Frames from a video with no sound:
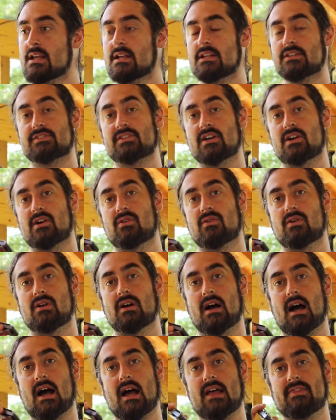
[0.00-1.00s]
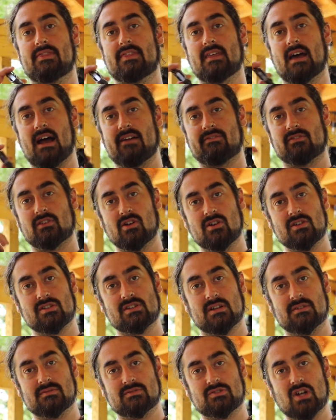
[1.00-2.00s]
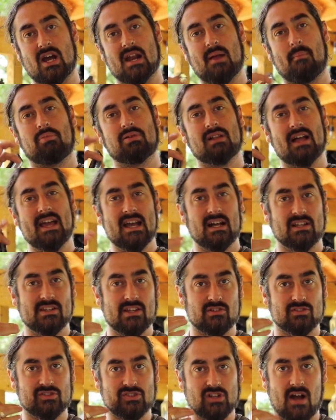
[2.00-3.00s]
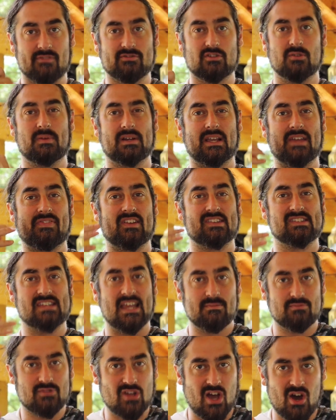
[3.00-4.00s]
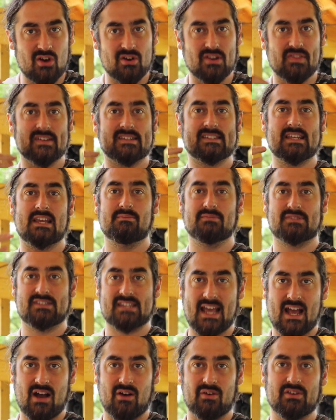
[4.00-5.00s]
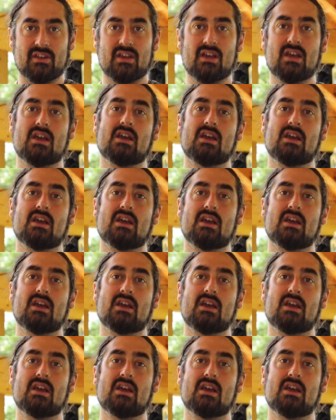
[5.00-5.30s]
So I've learned to try to play a little softer but get the same tone and the same sound.